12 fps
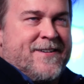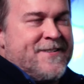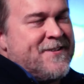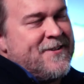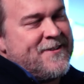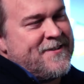
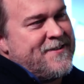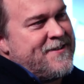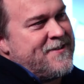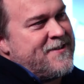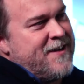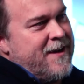So
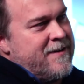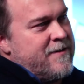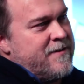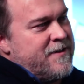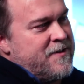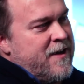it's
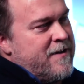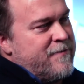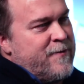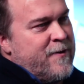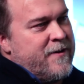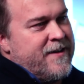kind of
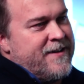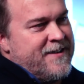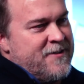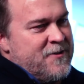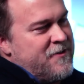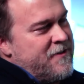fun in that